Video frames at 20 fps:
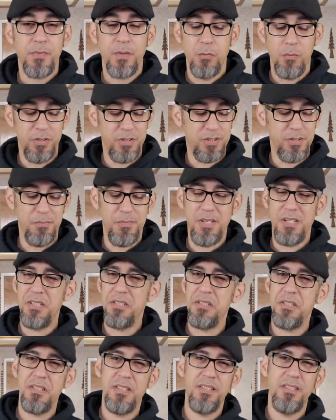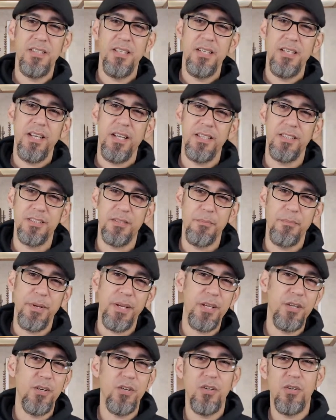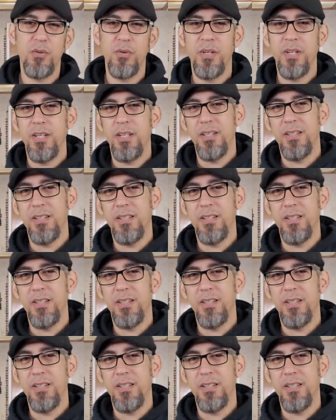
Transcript: with some onion and tomato,